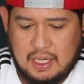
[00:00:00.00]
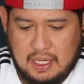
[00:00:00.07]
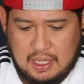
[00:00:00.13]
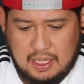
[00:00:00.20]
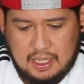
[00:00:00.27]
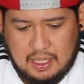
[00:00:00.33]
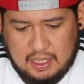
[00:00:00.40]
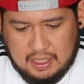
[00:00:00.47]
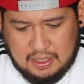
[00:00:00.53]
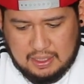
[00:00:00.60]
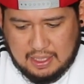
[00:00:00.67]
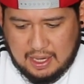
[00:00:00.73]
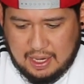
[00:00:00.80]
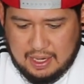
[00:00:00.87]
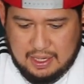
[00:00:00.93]

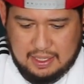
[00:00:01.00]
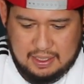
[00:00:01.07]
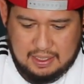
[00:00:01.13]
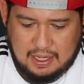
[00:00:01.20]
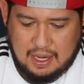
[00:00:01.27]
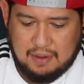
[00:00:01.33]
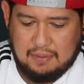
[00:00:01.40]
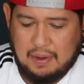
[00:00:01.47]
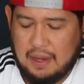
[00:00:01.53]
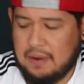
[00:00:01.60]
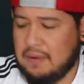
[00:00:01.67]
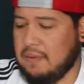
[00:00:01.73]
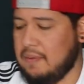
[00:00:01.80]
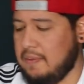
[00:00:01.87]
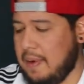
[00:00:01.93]
I
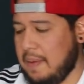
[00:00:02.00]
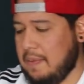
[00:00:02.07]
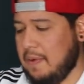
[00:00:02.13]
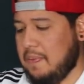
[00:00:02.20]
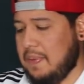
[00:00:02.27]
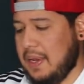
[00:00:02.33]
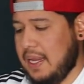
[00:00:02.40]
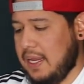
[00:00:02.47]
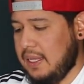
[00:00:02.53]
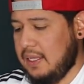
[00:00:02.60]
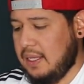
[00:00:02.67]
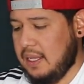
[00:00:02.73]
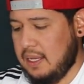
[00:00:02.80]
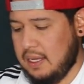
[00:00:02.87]
don't remember being